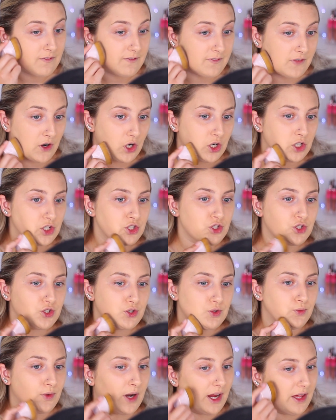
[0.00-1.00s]

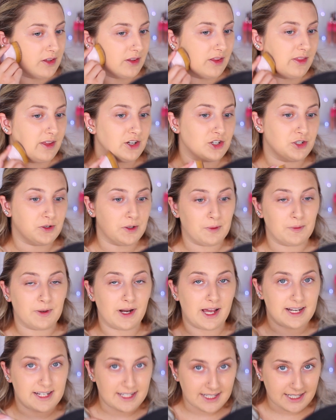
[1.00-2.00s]
first rather than doing what
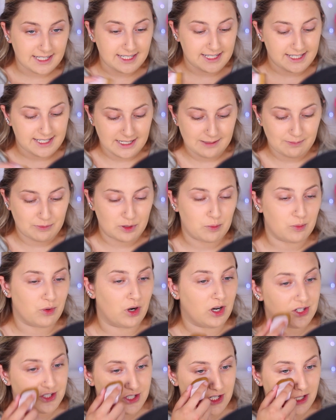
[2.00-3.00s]
I did and dip the
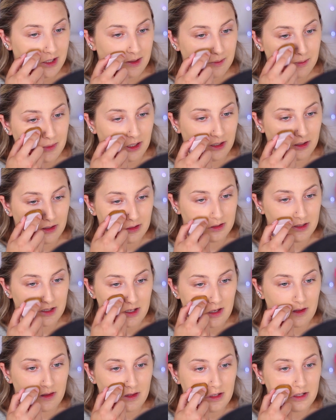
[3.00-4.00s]
brush in,
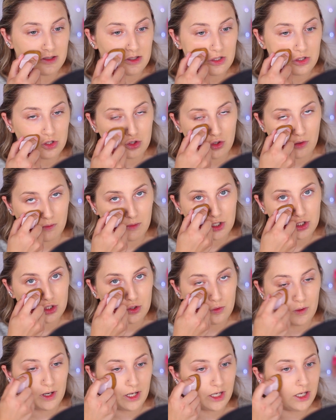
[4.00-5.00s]
because this is so
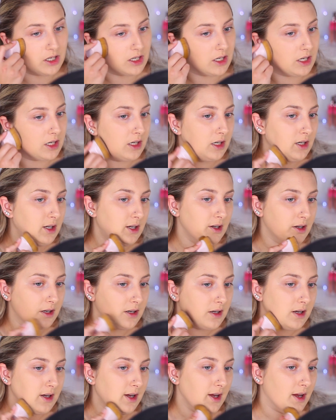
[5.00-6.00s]
much quicker
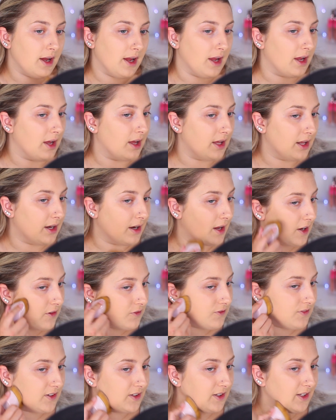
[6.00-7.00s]
and I
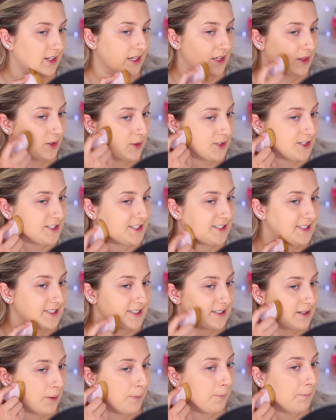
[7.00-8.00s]
feel like it
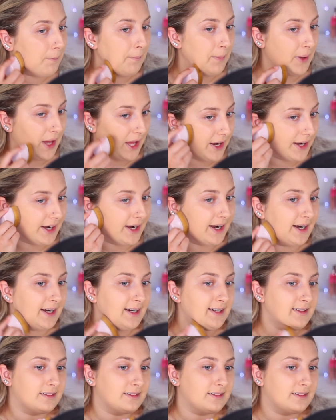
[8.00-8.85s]
looks better.